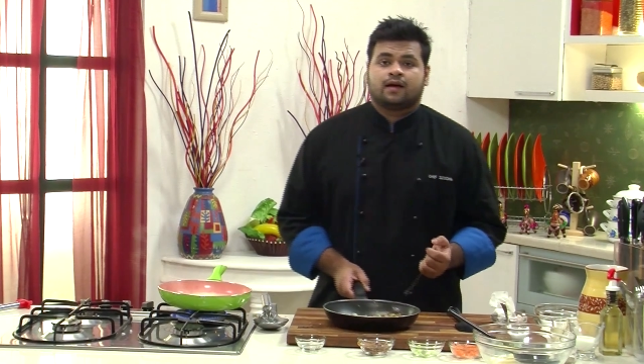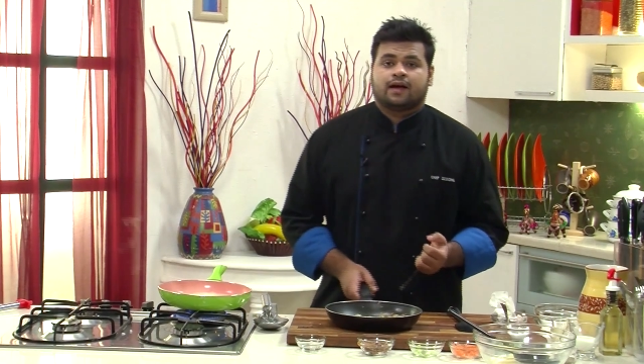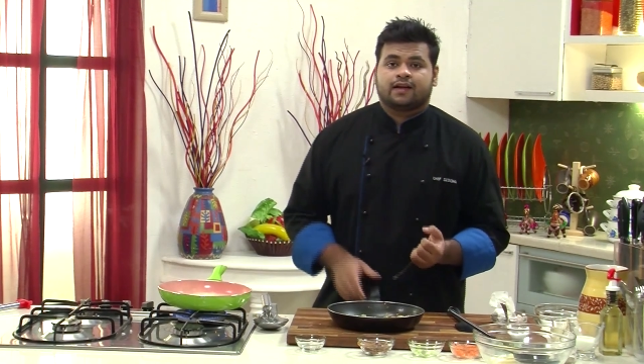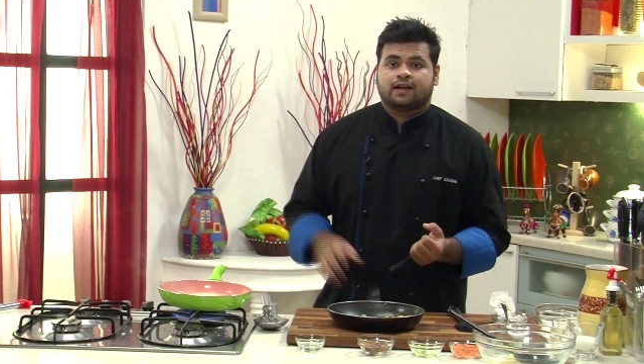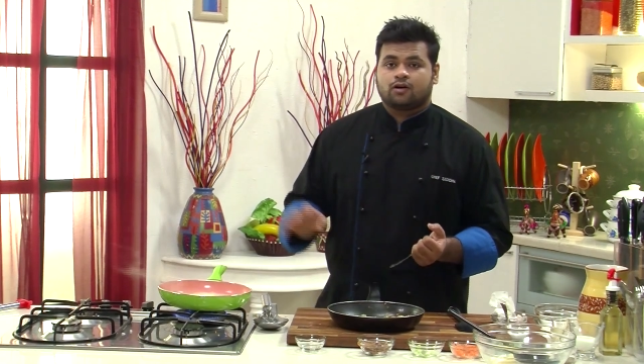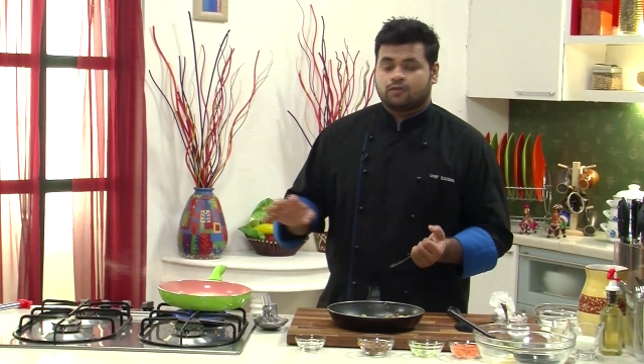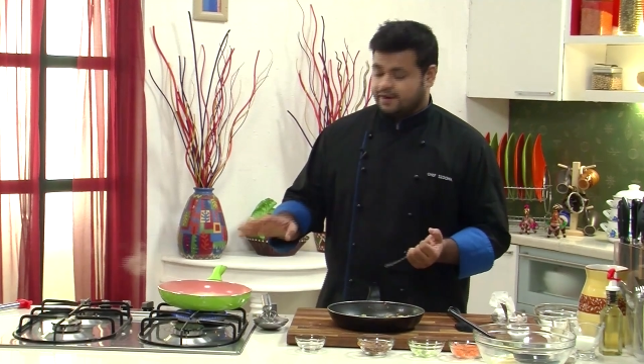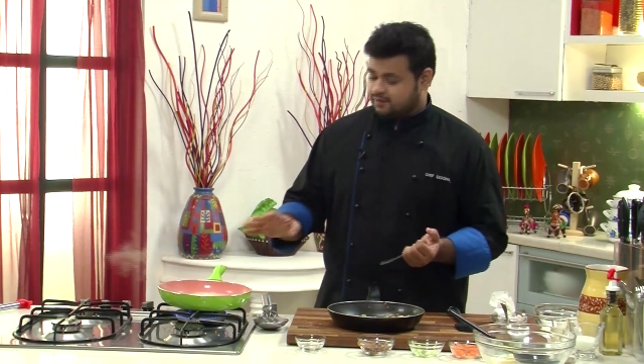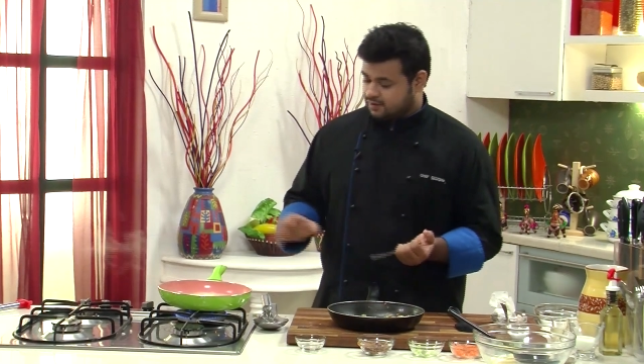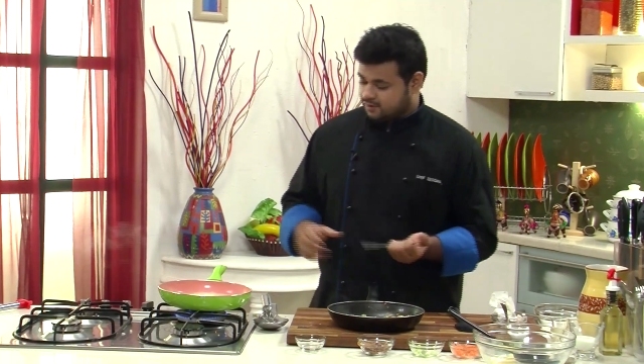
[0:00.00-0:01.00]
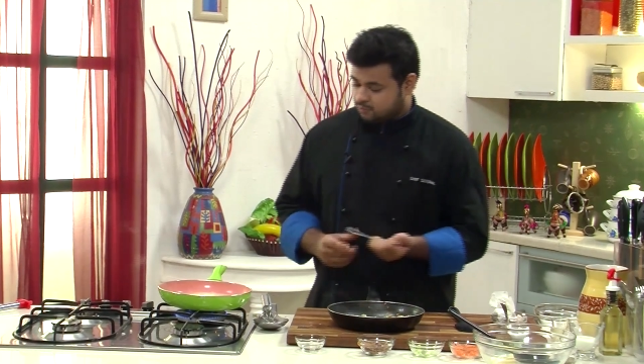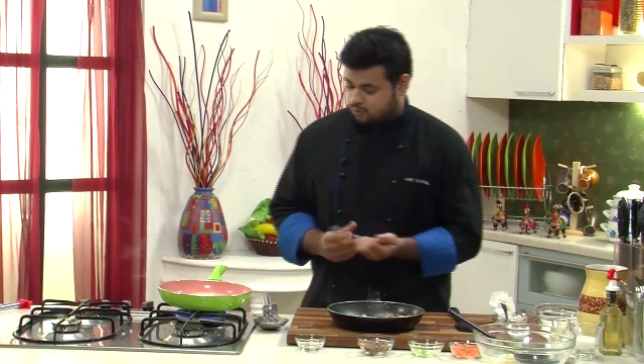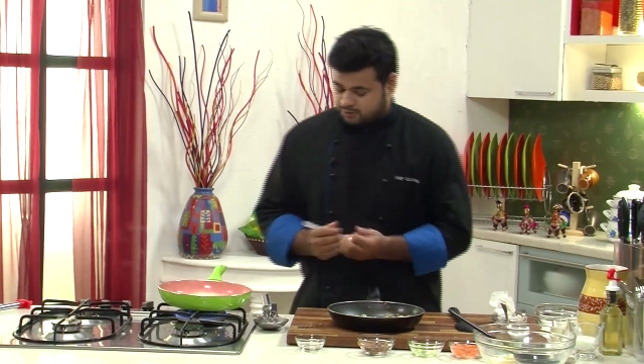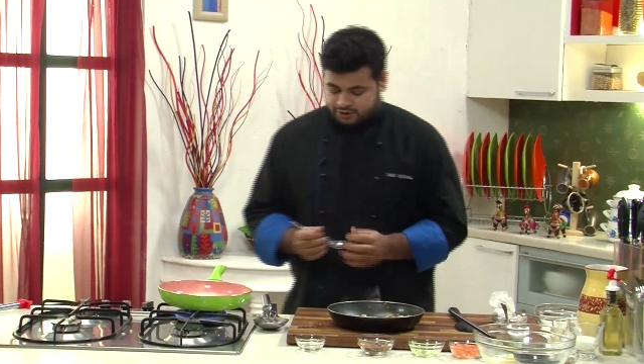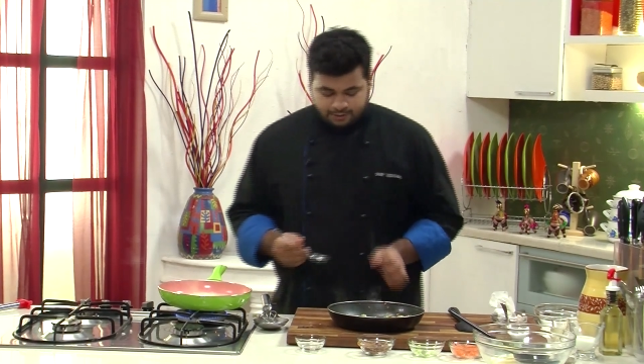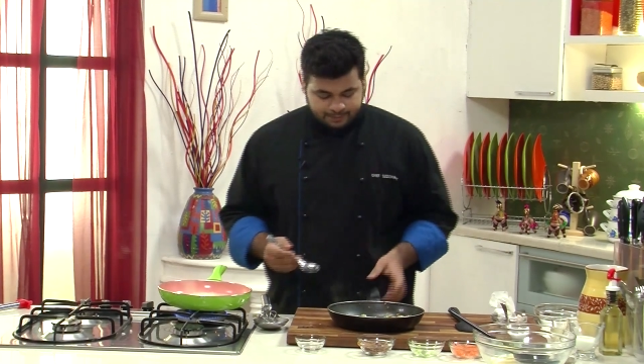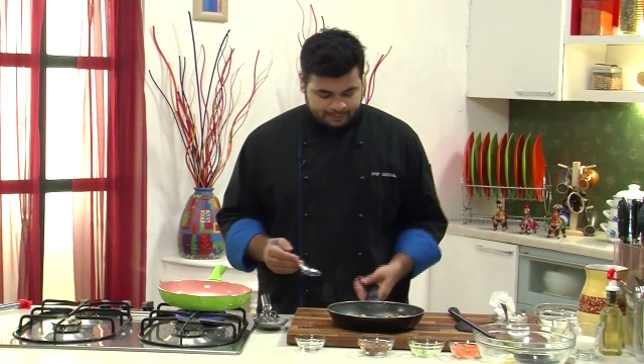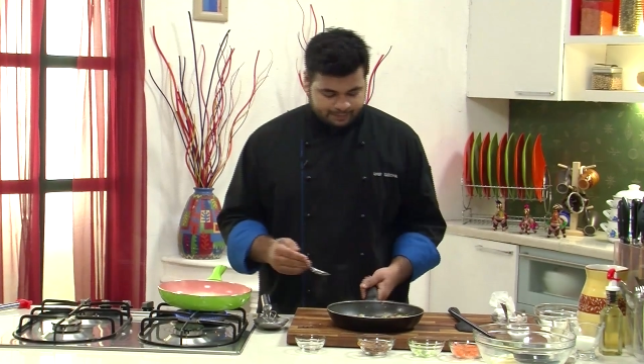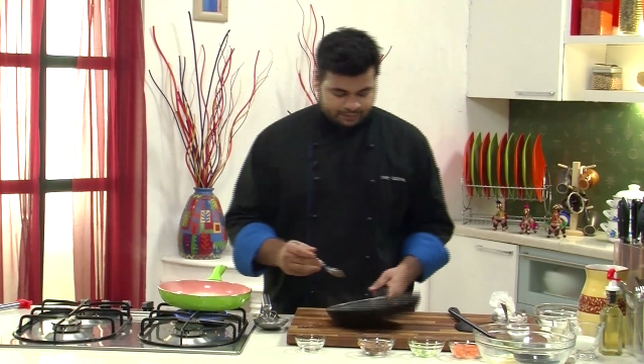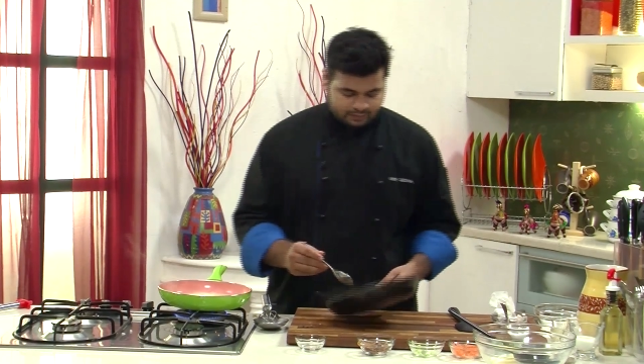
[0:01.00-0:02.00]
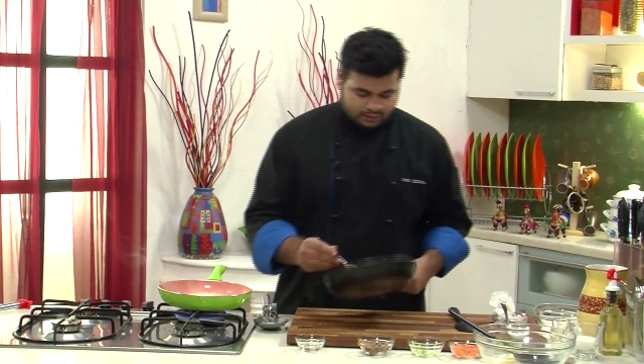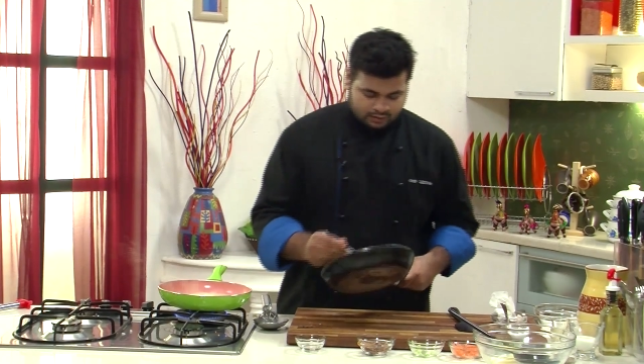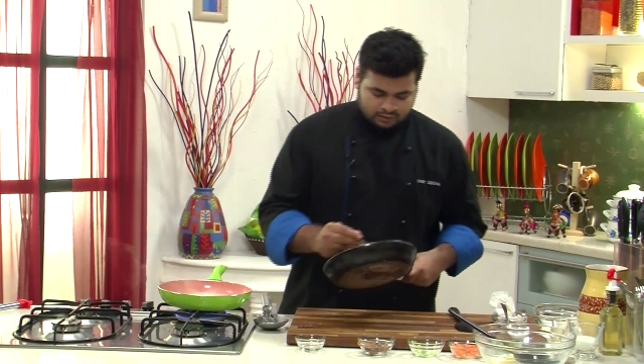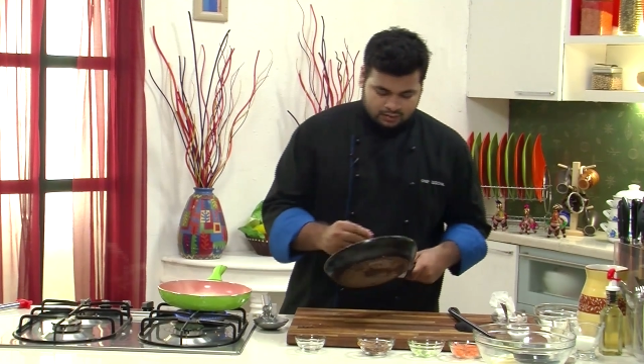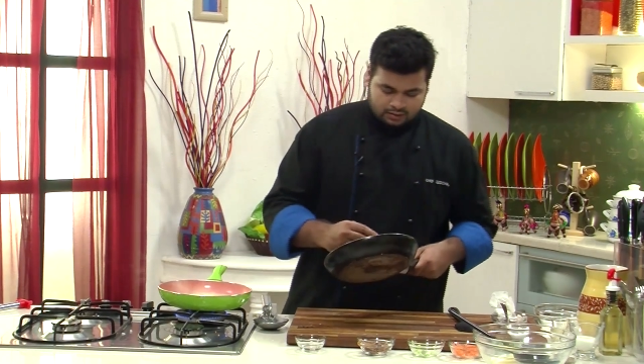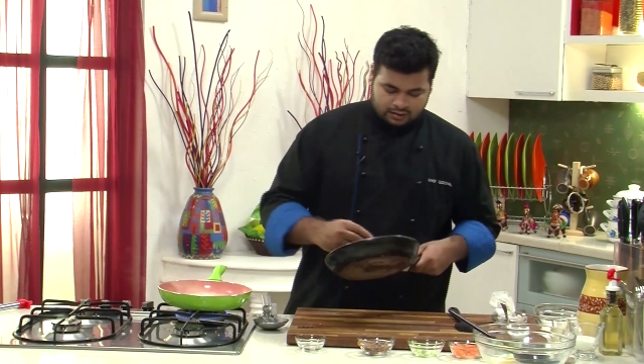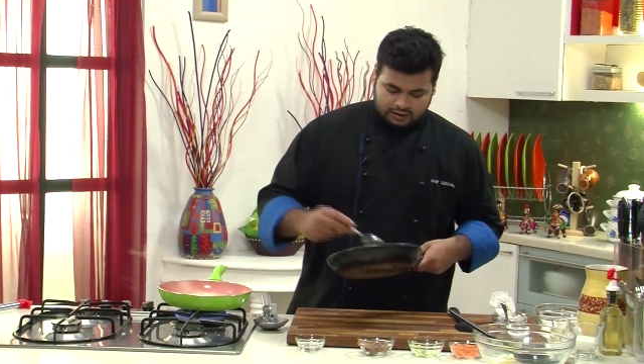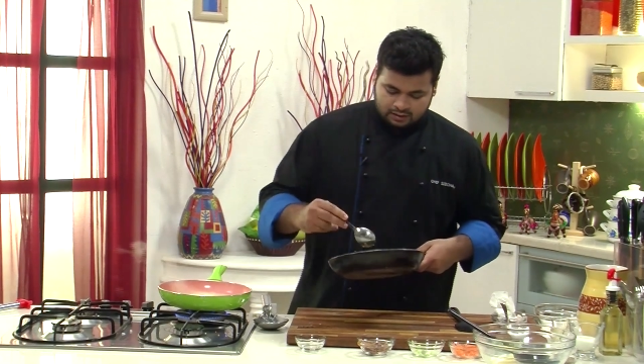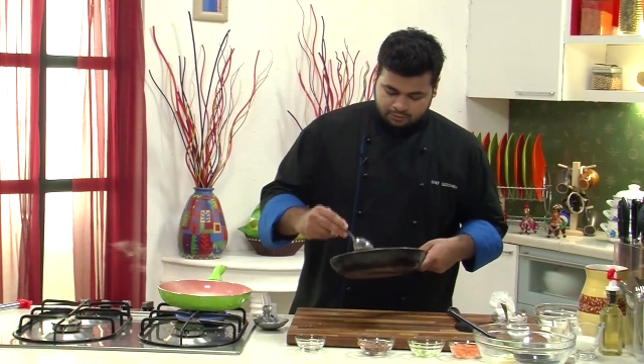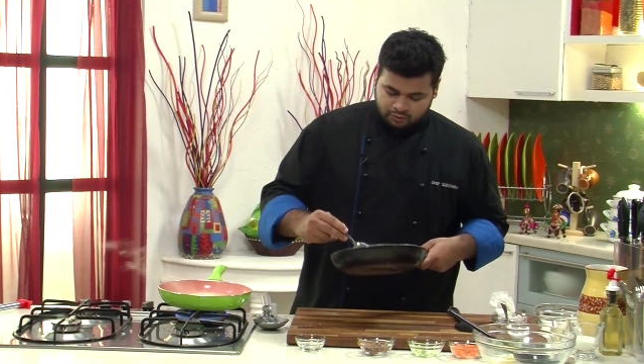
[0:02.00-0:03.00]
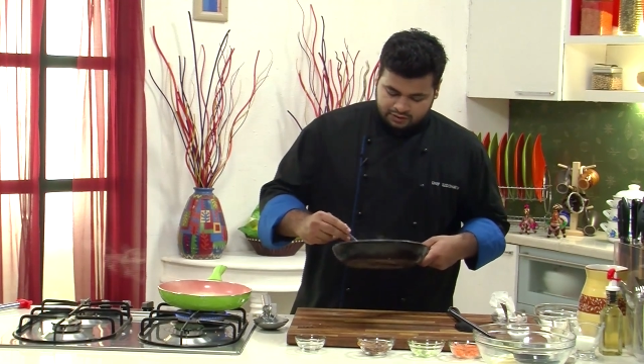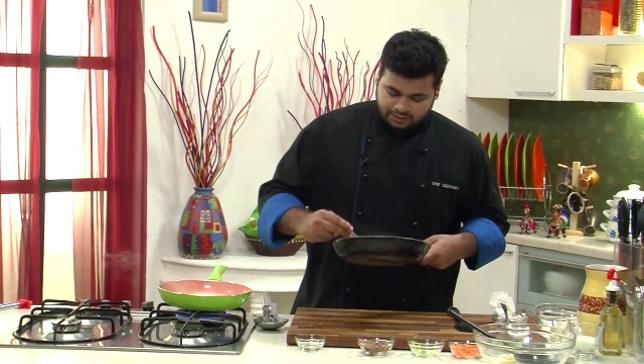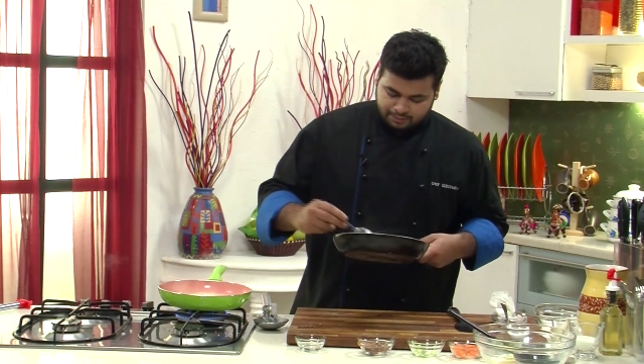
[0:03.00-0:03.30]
and now at this moment I'll put the